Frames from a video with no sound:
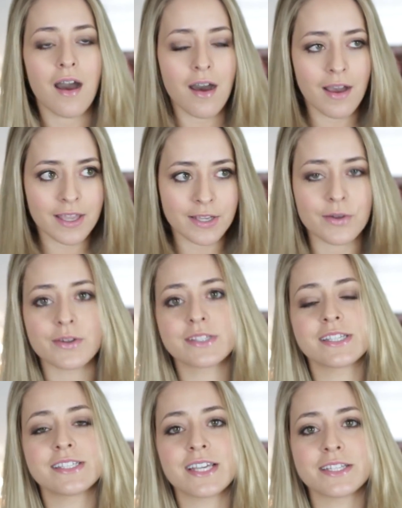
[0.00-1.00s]
I can
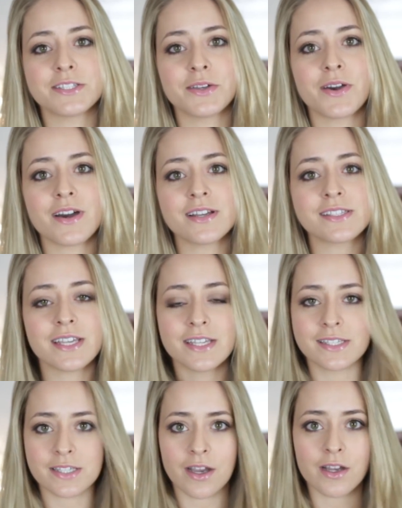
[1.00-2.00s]
honestly say to you guys,
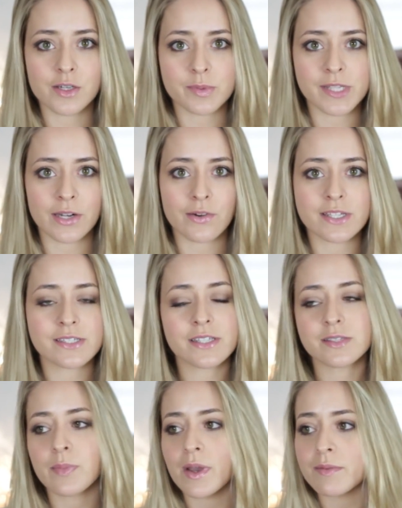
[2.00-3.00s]
is 100% honest,
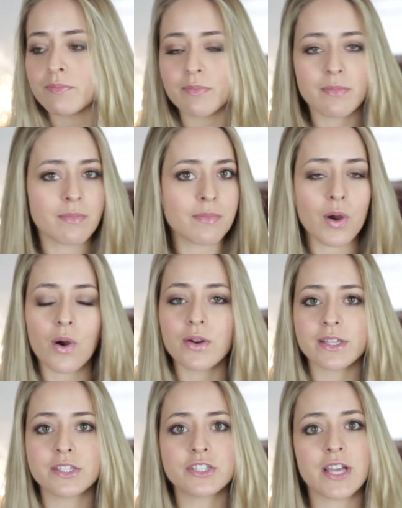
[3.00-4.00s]
is my
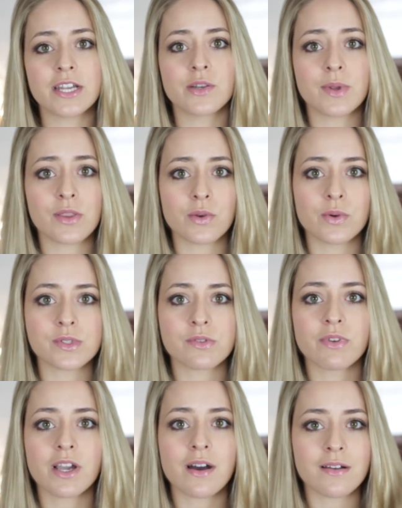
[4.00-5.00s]
honest, genuine
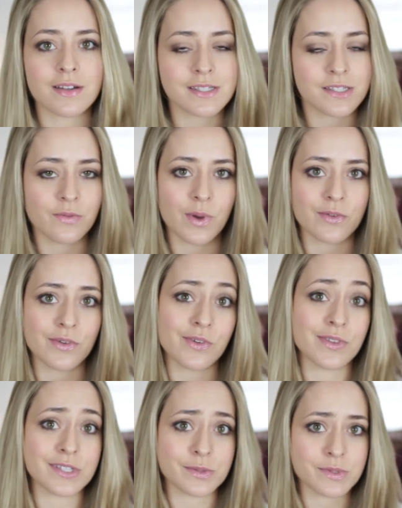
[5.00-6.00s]
thoughts, regardless of whether or
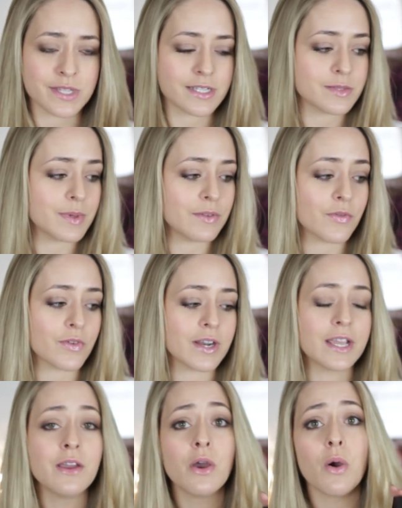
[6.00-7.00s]
not this was sent to me for
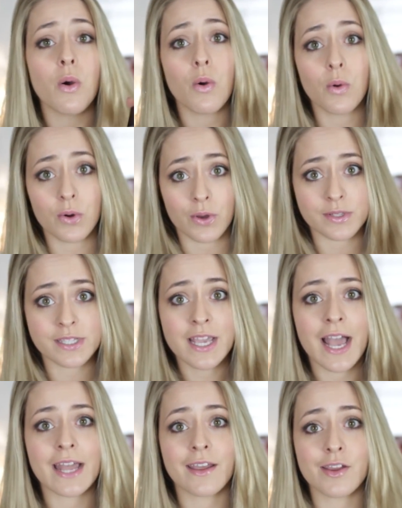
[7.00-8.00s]
free or not.
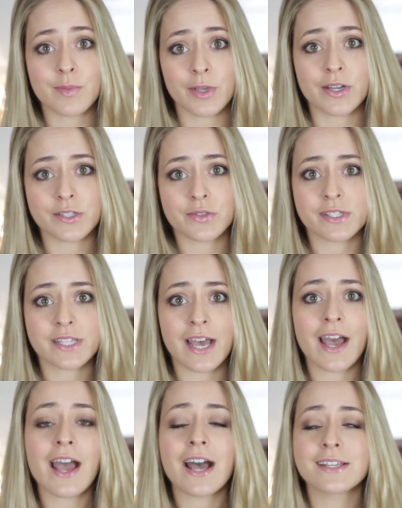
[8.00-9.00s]
And I hope you guys trust
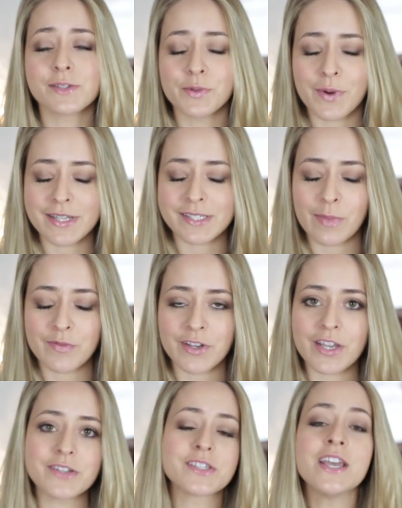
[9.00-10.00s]
that, as always, in my
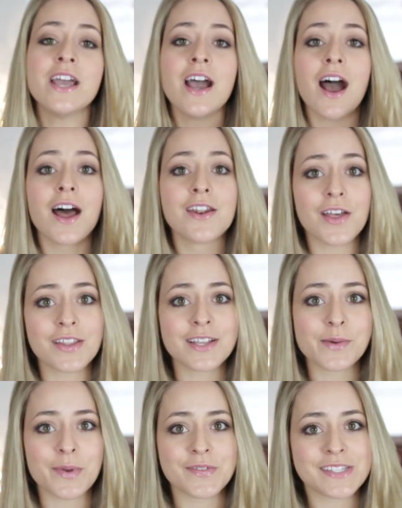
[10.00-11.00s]
videos. Another
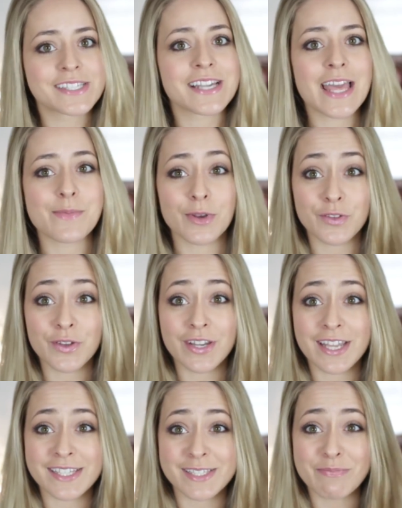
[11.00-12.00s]
little bit of a disclaimer, if you can
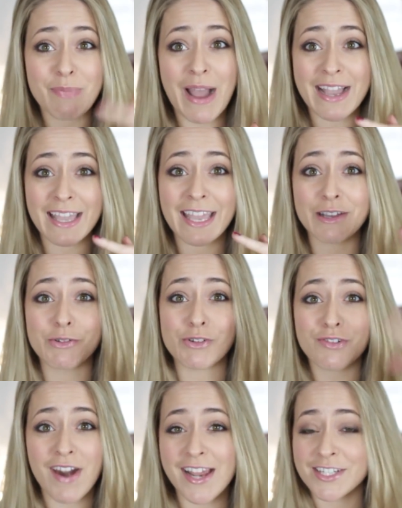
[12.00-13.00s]
hear some banging or
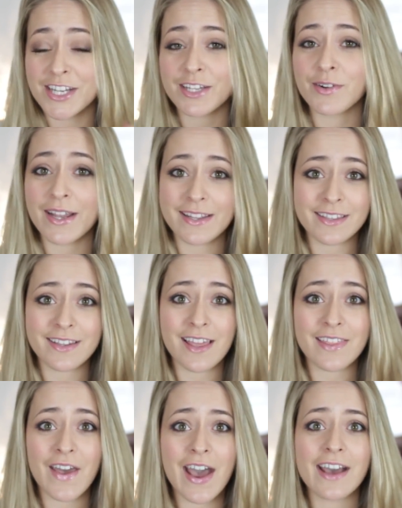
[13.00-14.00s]
crashing or anything
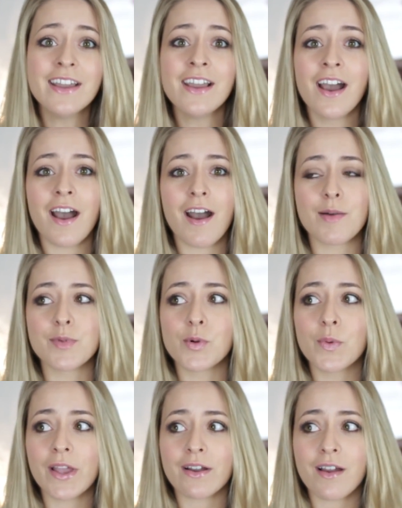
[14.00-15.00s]
like
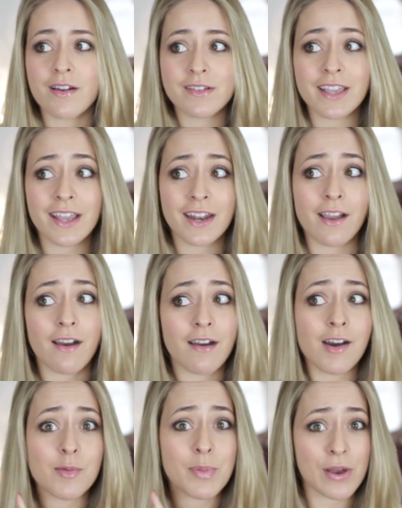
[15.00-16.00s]
that, we are currently getting
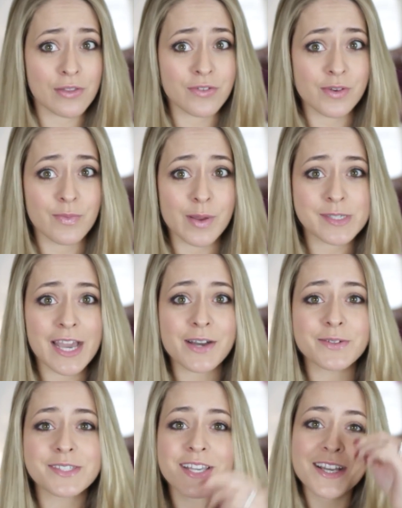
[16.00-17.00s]
our bathroom ripped
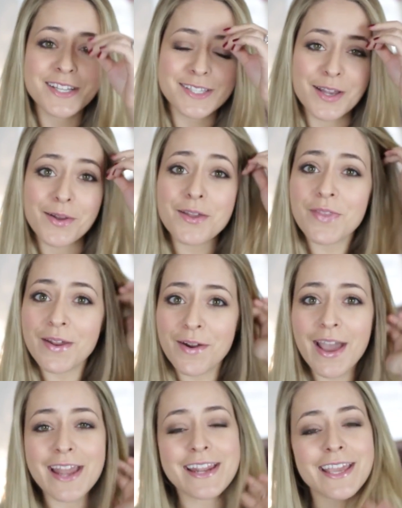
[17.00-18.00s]
out. So if there
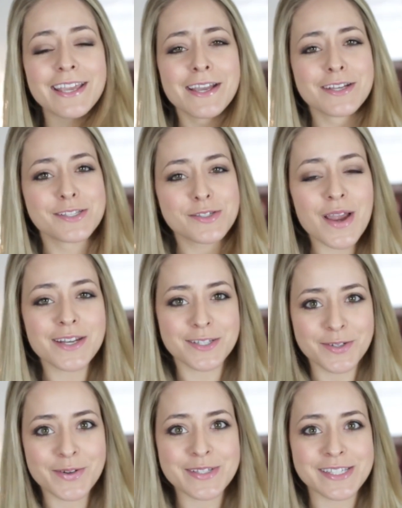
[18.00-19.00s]
are any
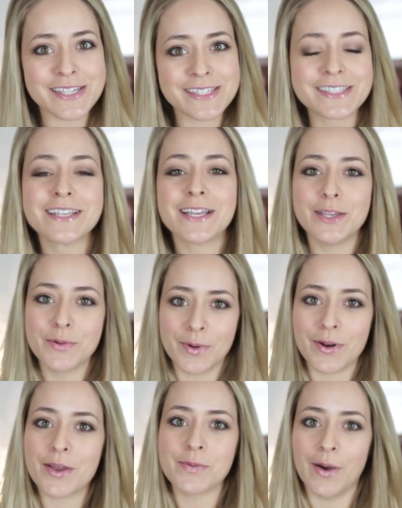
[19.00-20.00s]
strange noises, you
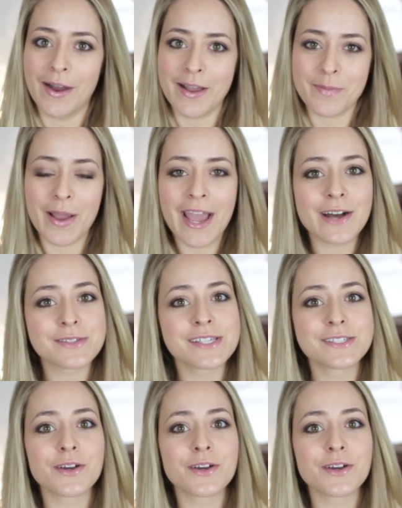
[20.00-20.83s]
will know why. My house is